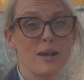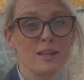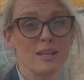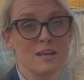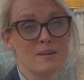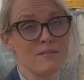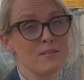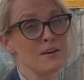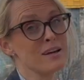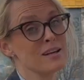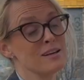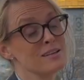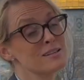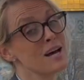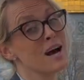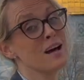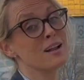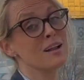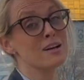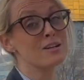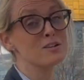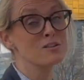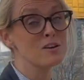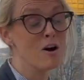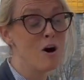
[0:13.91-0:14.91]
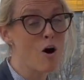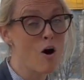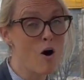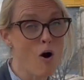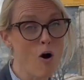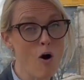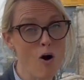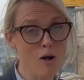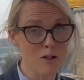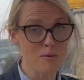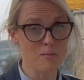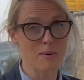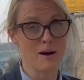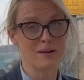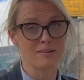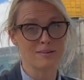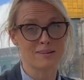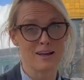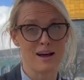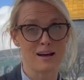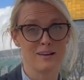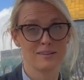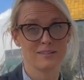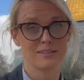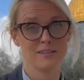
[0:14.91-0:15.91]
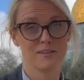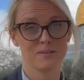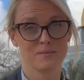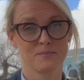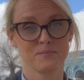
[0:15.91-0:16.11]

Levi can tell us all about that.